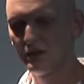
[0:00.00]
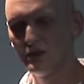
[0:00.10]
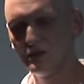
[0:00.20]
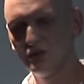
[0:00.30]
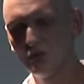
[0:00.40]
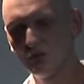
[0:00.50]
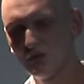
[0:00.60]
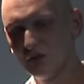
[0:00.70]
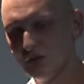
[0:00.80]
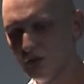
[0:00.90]
is
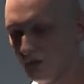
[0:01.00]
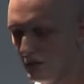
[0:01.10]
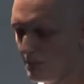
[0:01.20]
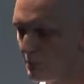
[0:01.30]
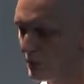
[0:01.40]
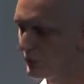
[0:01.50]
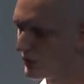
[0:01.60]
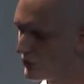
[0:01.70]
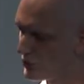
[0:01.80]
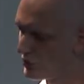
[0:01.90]
using the, the
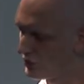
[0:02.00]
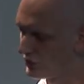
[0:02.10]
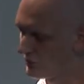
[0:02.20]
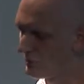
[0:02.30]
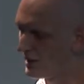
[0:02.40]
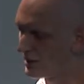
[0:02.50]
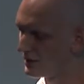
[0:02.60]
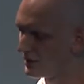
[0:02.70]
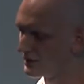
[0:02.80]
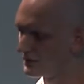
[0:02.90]
privileged
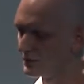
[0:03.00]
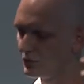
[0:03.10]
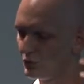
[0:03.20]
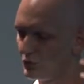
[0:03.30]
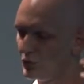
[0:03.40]
mechanism to, to